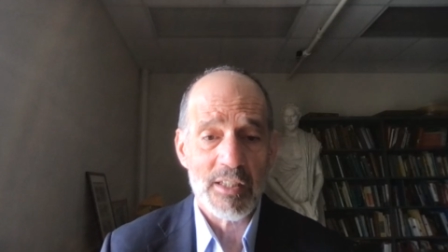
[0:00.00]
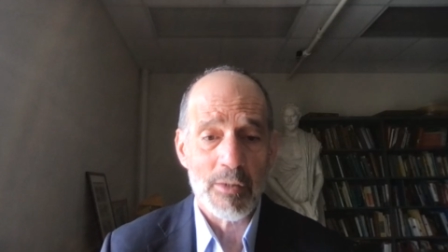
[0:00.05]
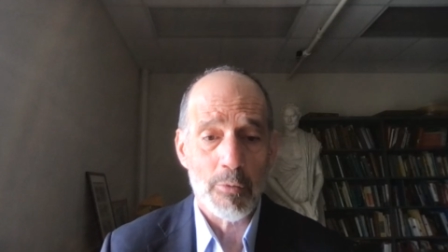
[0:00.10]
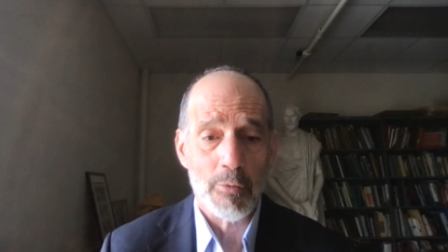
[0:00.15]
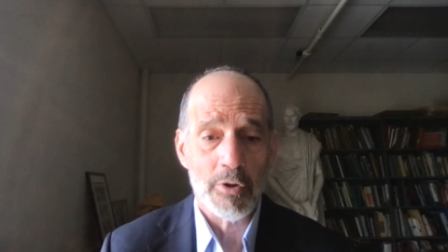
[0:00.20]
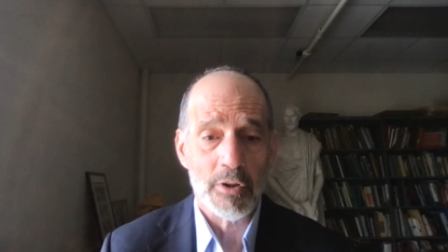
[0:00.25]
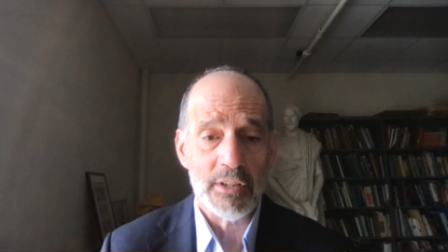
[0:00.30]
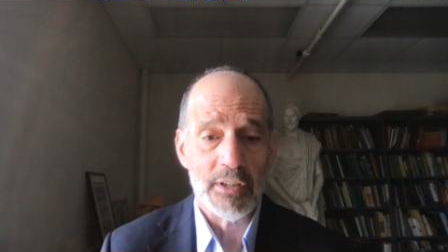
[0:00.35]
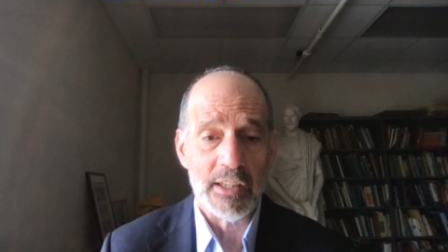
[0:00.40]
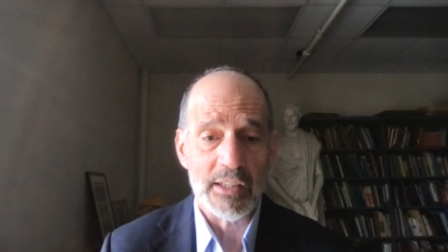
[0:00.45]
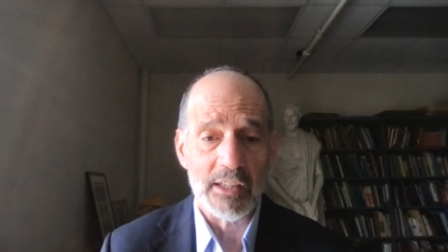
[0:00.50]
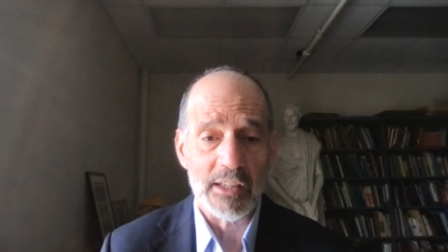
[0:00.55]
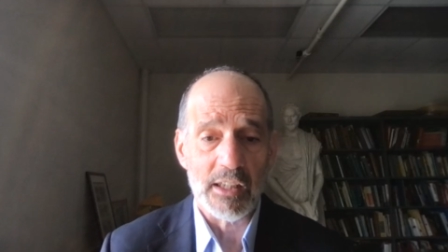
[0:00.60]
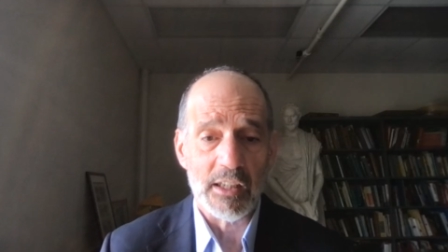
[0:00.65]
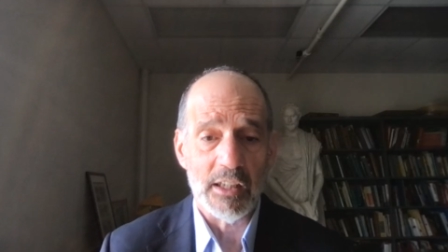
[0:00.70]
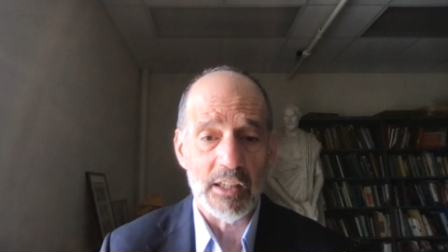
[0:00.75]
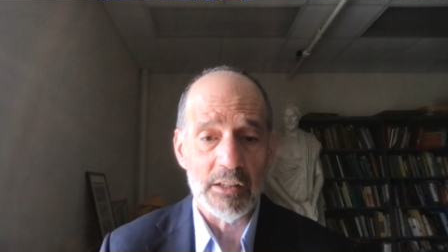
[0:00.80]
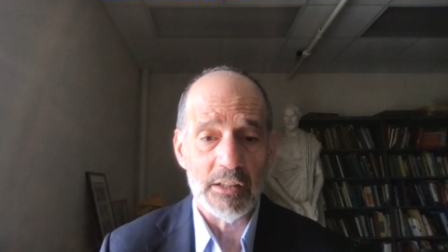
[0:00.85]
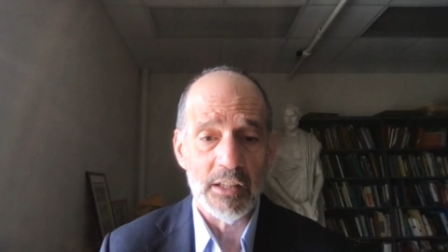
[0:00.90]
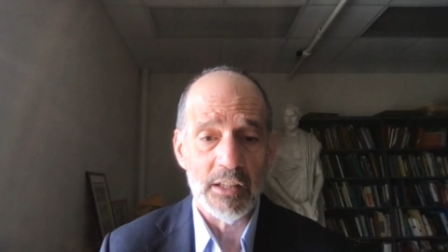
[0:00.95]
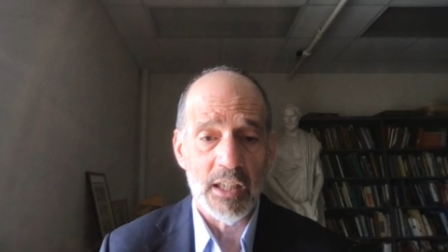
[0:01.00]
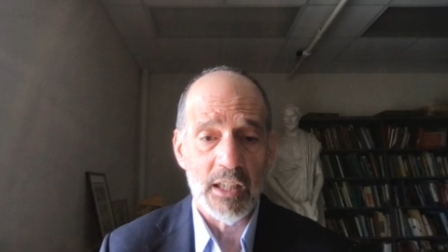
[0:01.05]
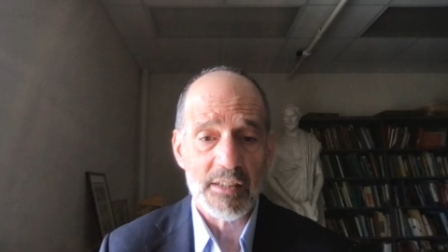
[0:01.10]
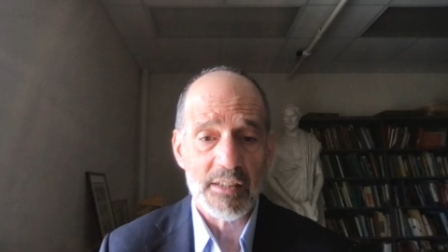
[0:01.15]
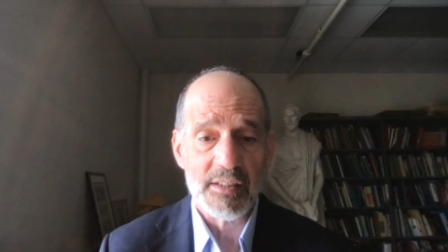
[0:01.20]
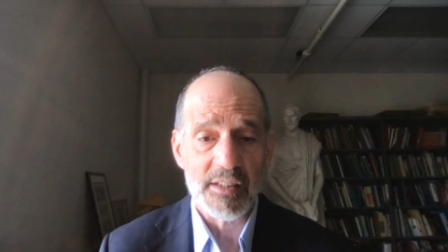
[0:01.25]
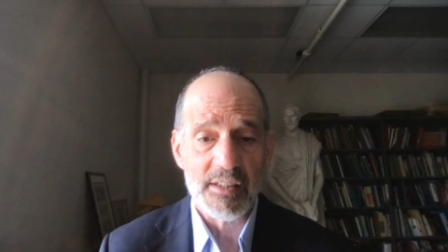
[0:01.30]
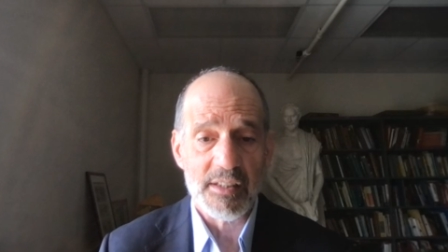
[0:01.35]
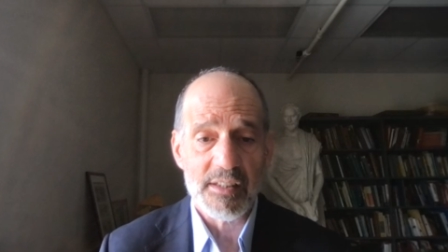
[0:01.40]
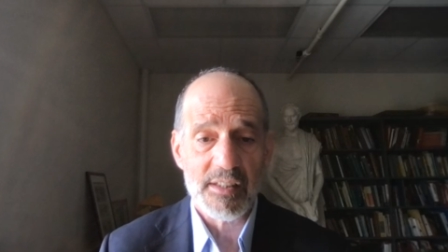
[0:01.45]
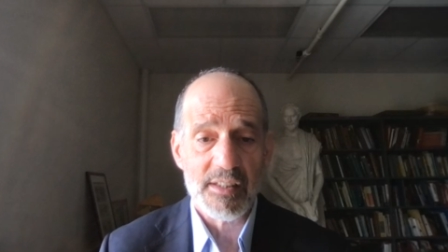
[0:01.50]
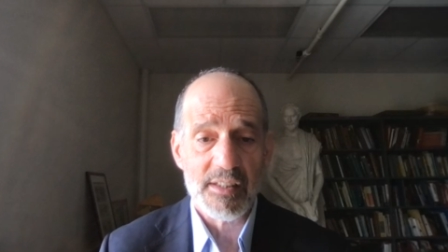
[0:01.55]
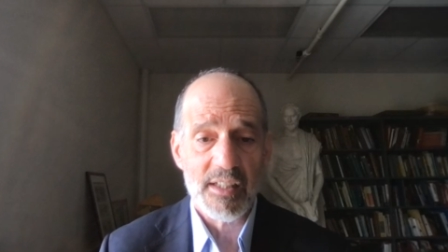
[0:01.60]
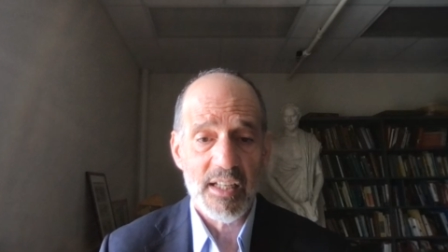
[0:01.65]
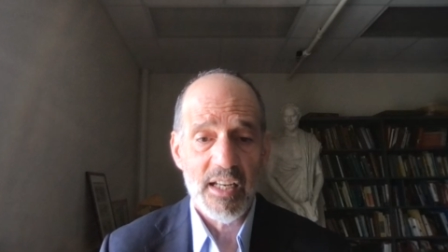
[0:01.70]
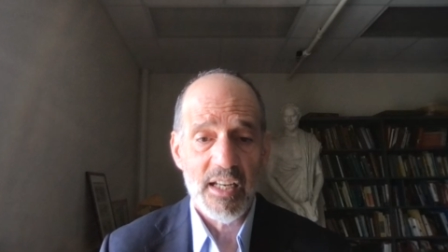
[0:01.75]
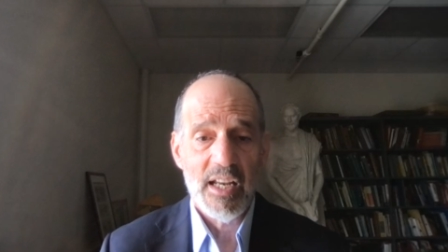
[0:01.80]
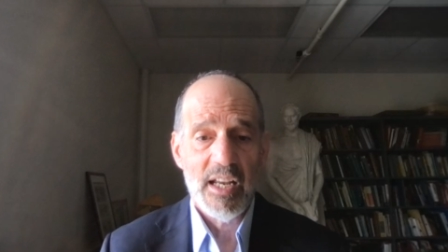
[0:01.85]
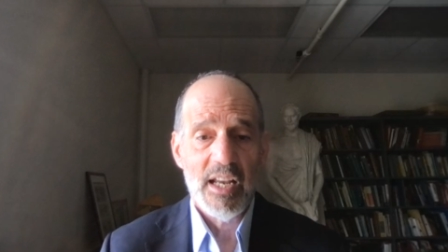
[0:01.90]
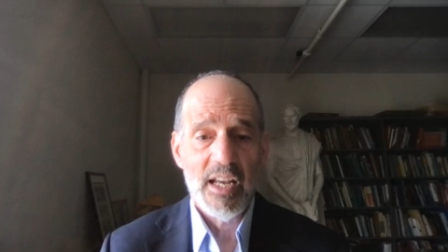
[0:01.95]
the world like a colossus.
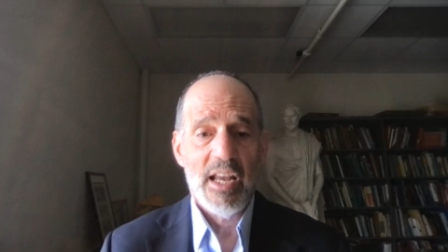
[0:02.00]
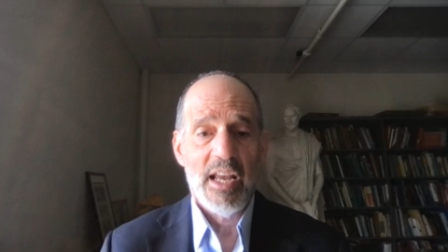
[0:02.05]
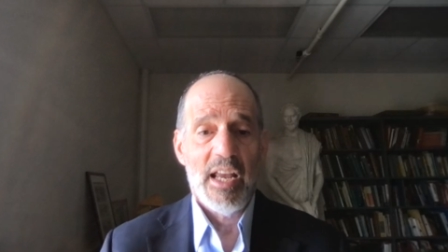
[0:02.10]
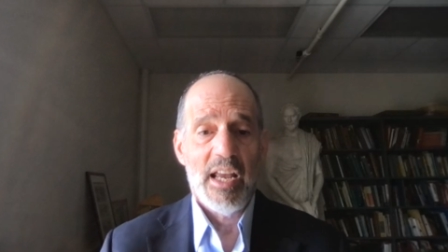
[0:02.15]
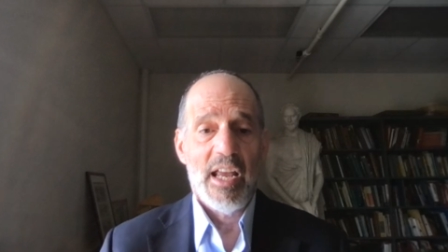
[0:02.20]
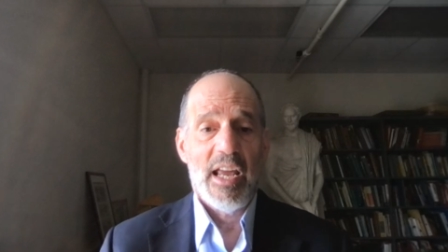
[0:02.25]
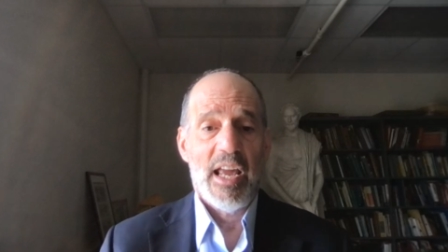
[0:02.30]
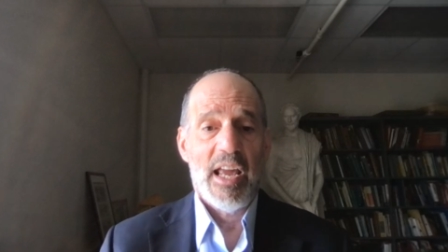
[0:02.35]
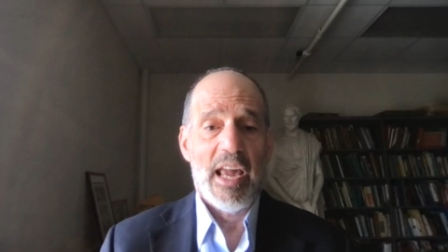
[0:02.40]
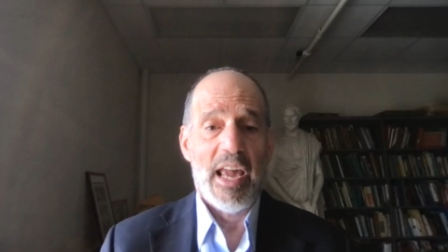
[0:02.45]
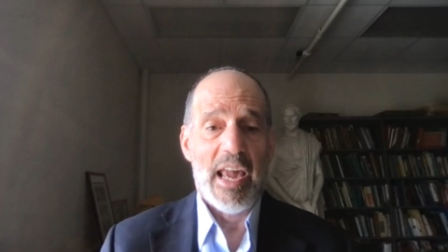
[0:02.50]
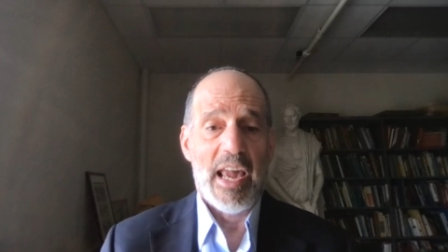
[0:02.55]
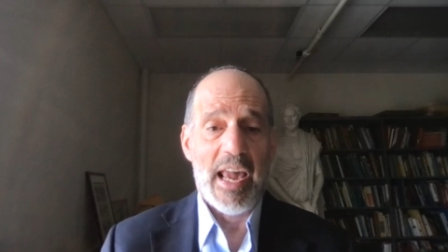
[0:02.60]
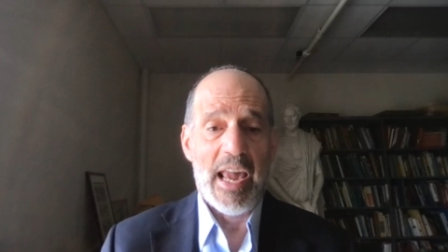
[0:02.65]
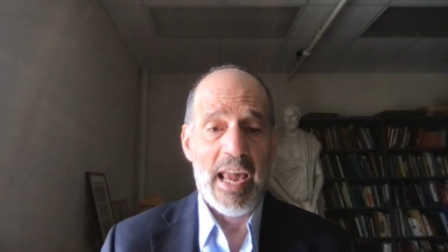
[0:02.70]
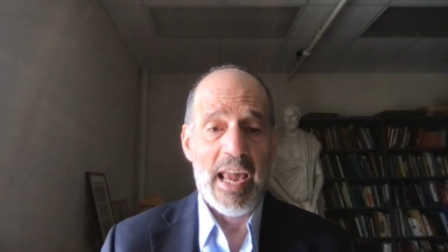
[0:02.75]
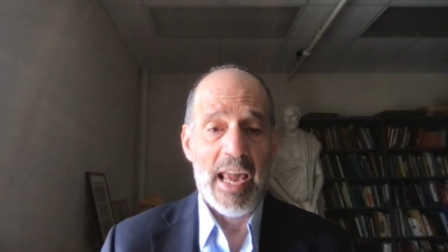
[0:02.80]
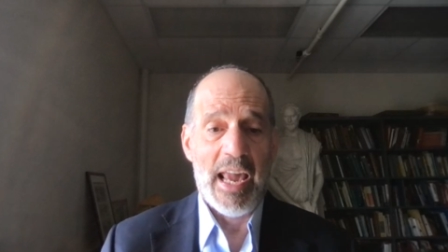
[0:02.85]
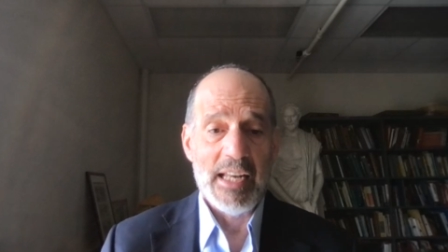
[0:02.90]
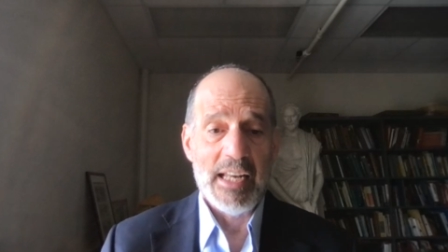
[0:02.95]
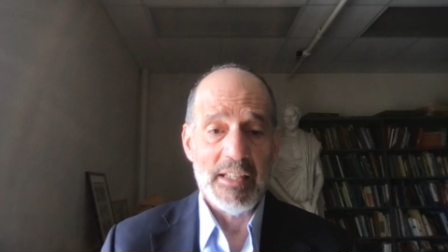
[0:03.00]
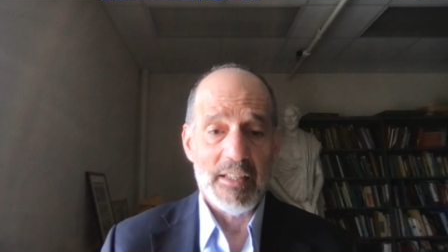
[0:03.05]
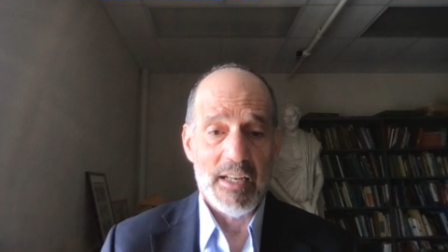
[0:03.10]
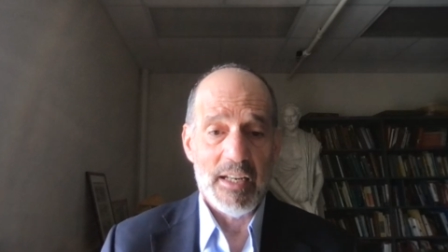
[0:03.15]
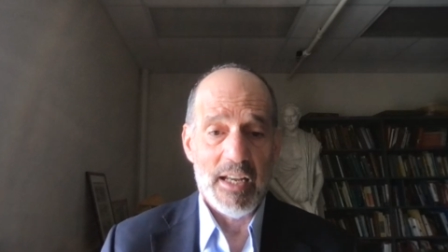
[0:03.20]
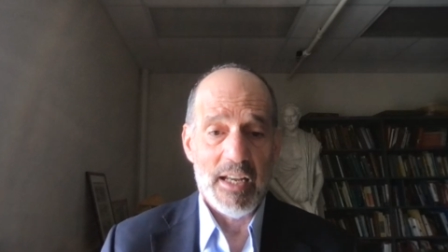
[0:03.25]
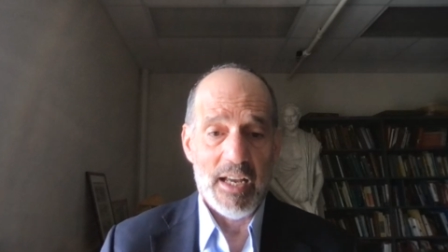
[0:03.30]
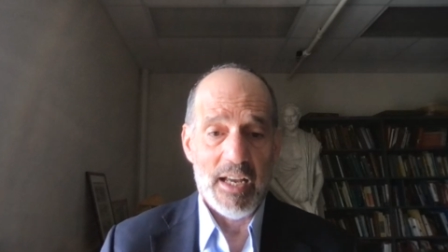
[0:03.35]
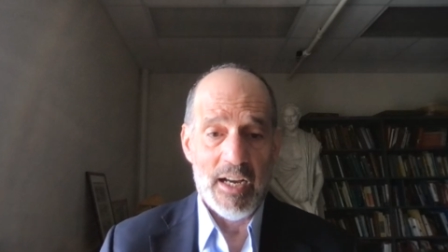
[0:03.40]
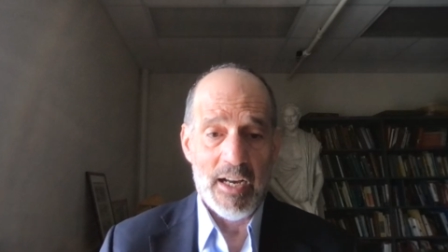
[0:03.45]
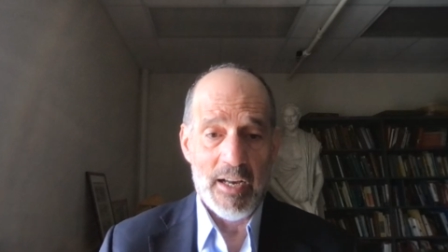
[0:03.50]
And